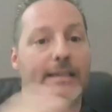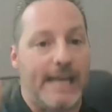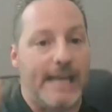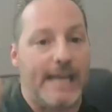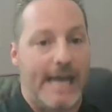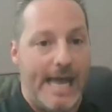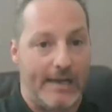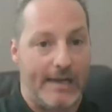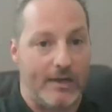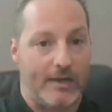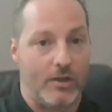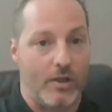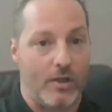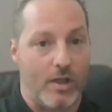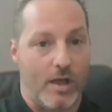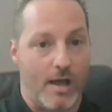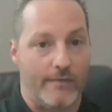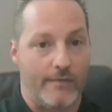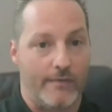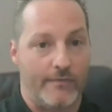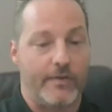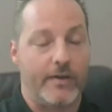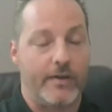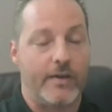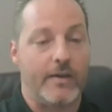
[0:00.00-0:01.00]
and toggle
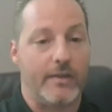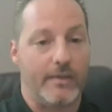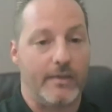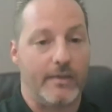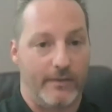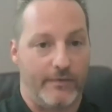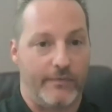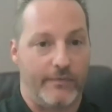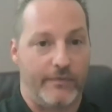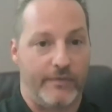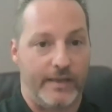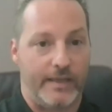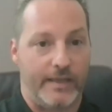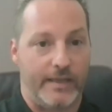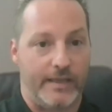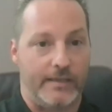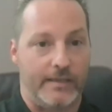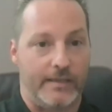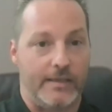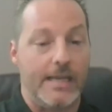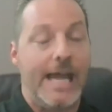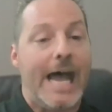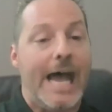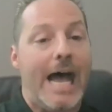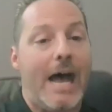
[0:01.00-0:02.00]
off the
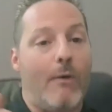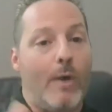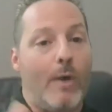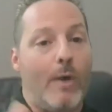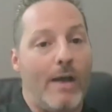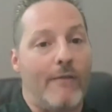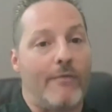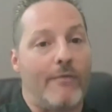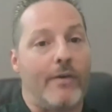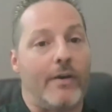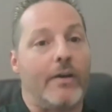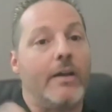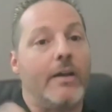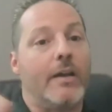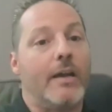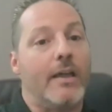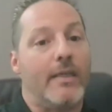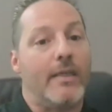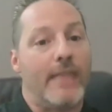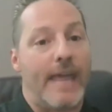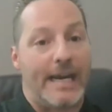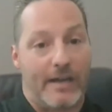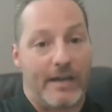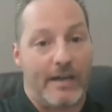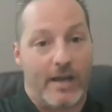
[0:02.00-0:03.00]
fee. However,
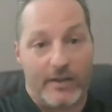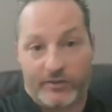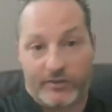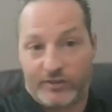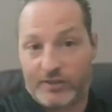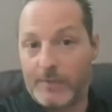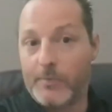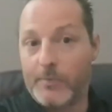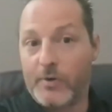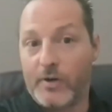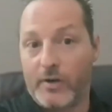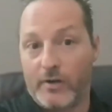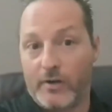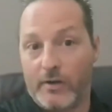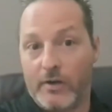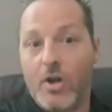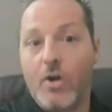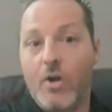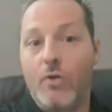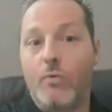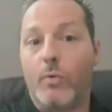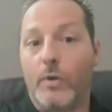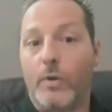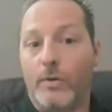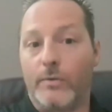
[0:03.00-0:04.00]
that customer
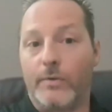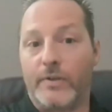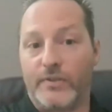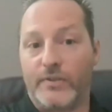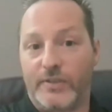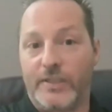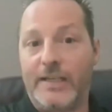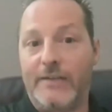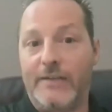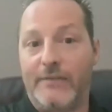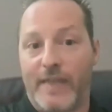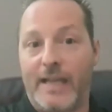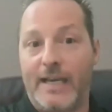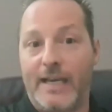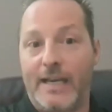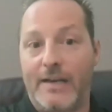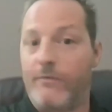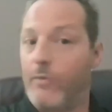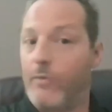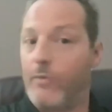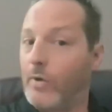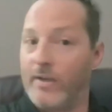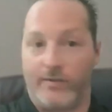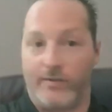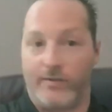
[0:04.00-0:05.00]
would receive that
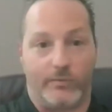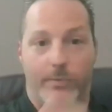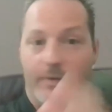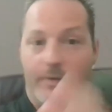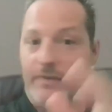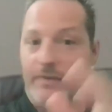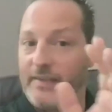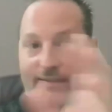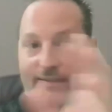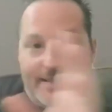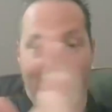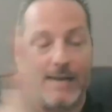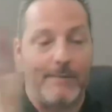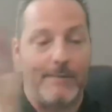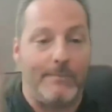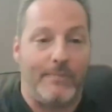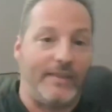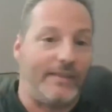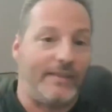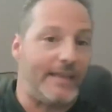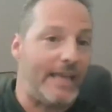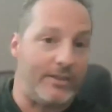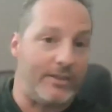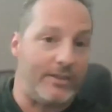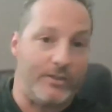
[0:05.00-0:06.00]
invoice with the same
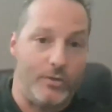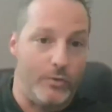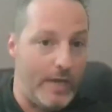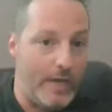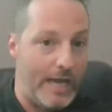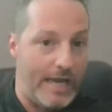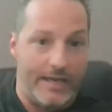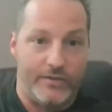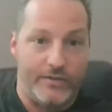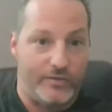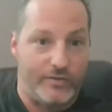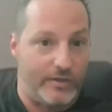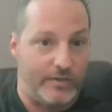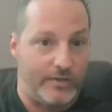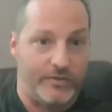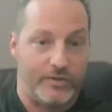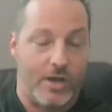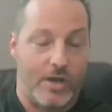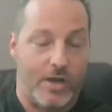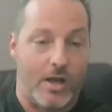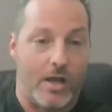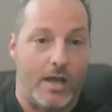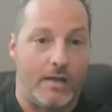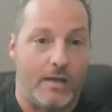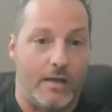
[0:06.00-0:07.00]
thing that you guys
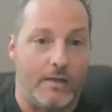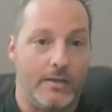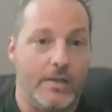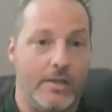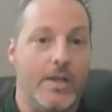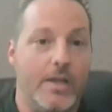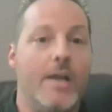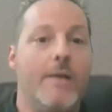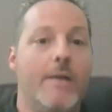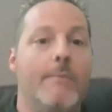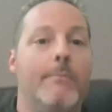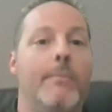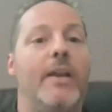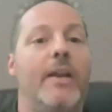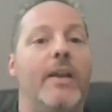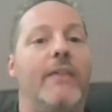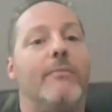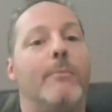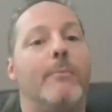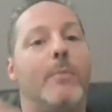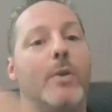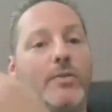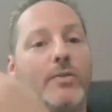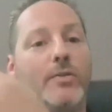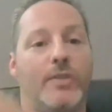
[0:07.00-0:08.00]
just saw. But
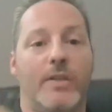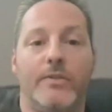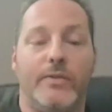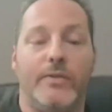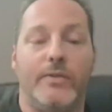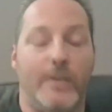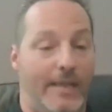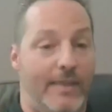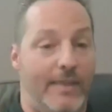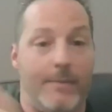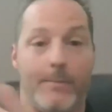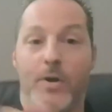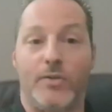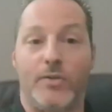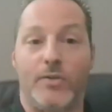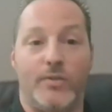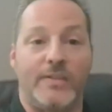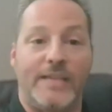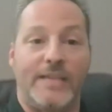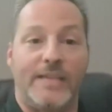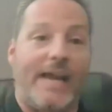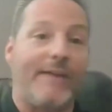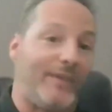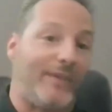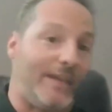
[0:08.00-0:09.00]
if the
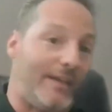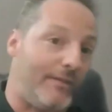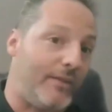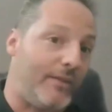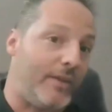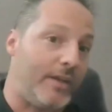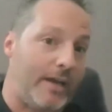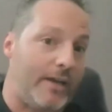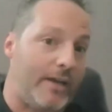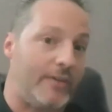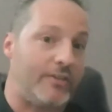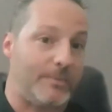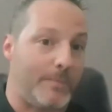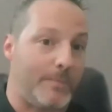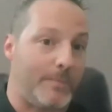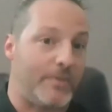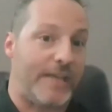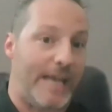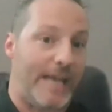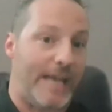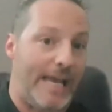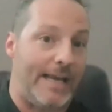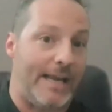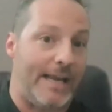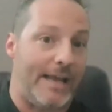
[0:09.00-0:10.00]
merchants have to give the
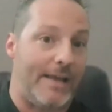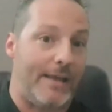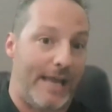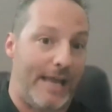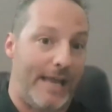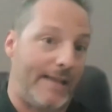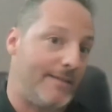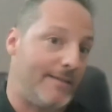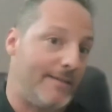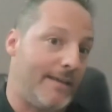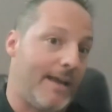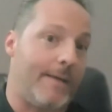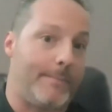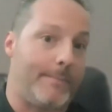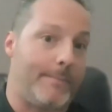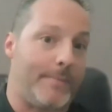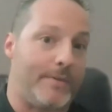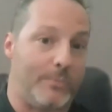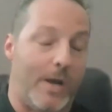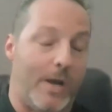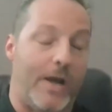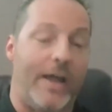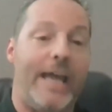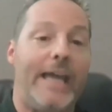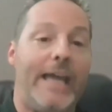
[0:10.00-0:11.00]
customers a heads up
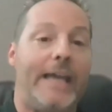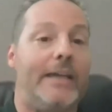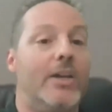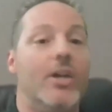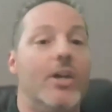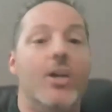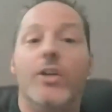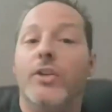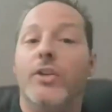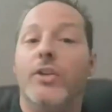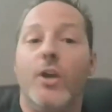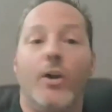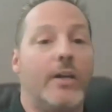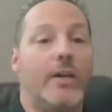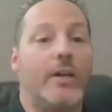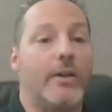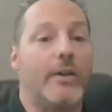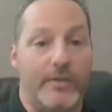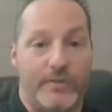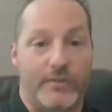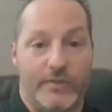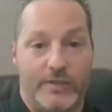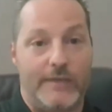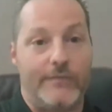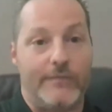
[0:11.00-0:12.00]
as well. Hey, you're going
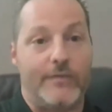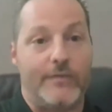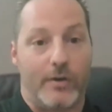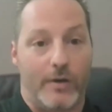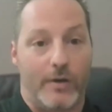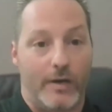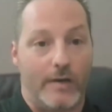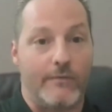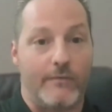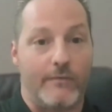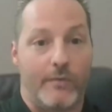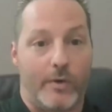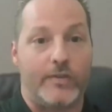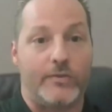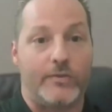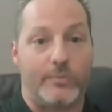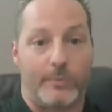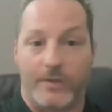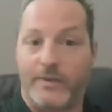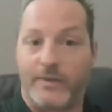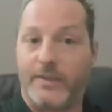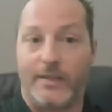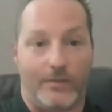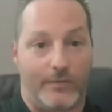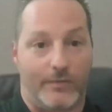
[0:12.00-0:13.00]
to receive your
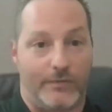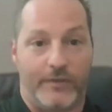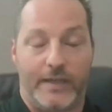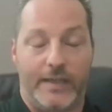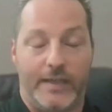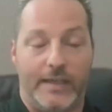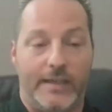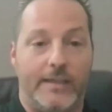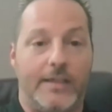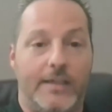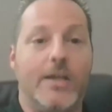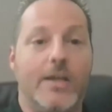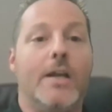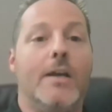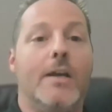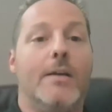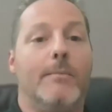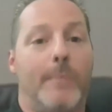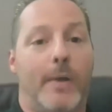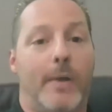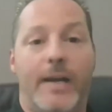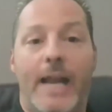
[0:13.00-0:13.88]
invoice with this fee,